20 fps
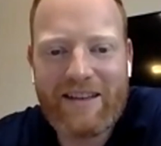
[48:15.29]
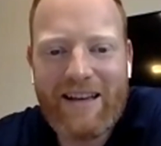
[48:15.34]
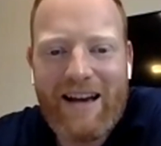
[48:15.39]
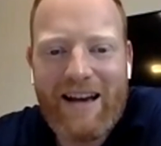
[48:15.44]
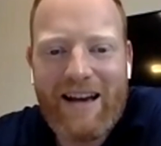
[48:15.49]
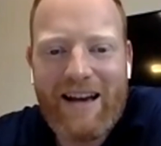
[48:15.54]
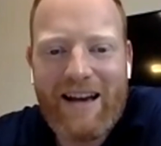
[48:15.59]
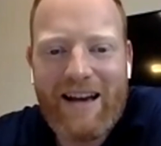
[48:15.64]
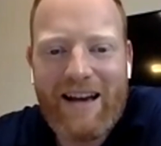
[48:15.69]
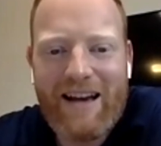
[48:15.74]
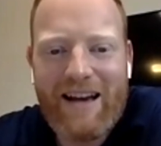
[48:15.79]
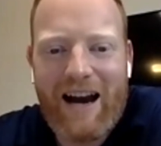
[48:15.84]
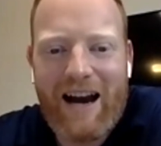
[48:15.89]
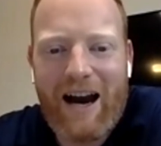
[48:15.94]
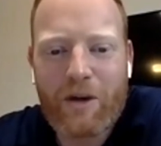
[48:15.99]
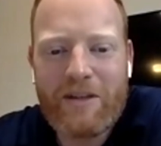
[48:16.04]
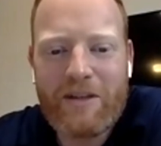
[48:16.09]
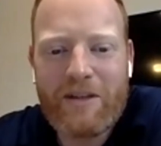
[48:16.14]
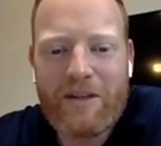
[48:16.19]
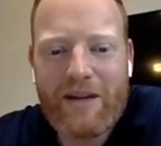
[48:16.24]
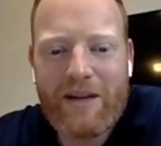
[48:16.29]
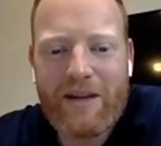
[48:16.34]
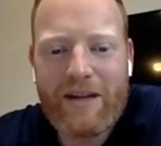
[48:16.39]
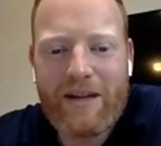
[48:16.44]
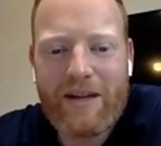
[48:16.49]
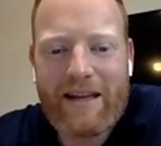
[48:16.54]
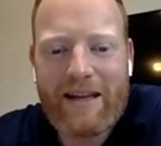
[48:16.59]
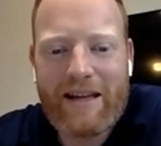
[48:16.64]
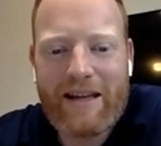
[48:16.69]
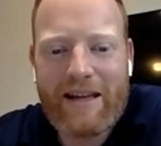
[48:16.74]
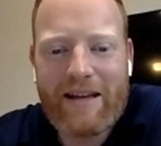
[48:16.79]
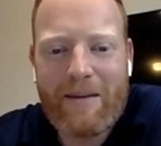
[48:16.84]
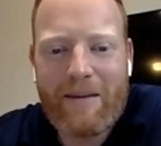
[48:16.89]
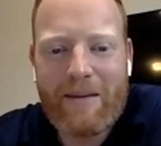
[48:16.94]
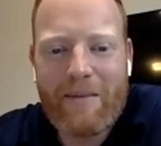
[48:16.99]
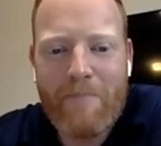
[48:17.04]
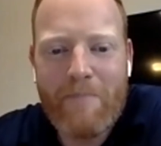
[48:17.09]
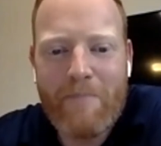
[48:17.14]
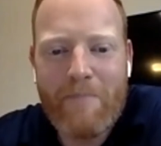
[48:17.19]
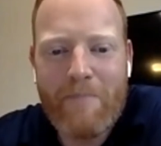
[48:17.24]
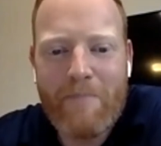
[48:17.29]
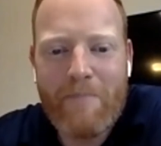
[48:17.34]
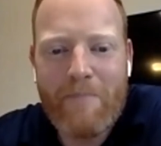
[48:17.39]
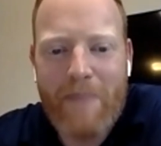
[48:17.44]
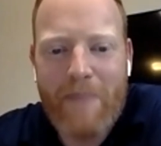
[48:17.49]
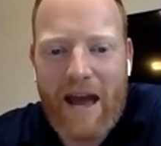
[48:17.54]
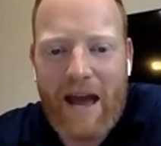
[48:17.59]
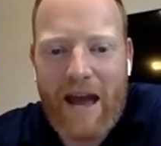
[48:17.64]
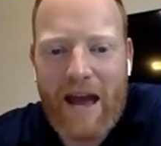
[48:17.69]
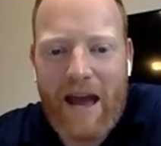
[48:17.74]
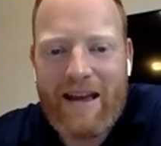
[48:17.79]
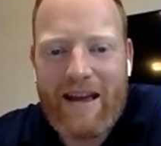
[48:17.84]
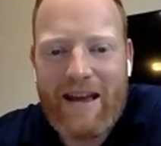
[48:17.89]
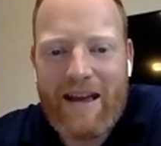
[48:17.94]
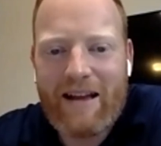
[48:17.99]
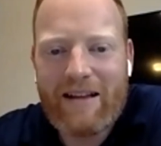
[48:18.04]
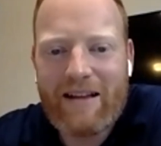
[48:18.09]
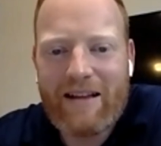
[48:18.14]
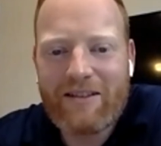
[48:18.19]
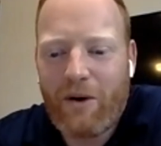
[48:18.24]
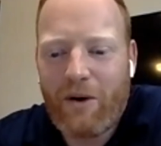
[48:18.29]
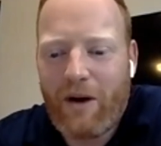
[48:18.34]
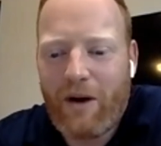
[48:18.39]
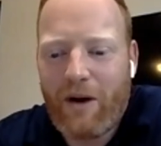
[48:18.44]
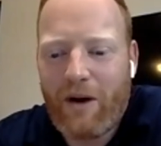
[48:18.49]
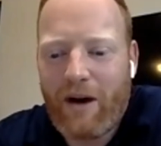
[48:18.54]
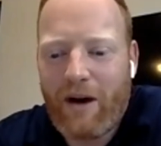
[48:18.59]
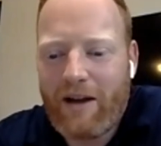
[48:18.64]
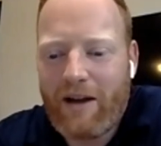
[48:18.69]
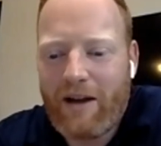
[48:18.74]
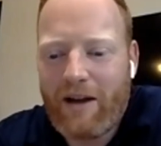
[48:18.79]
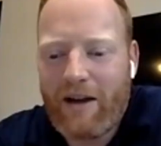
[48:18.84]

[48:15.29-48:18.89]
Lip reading: We're going to be doing it in May. And so if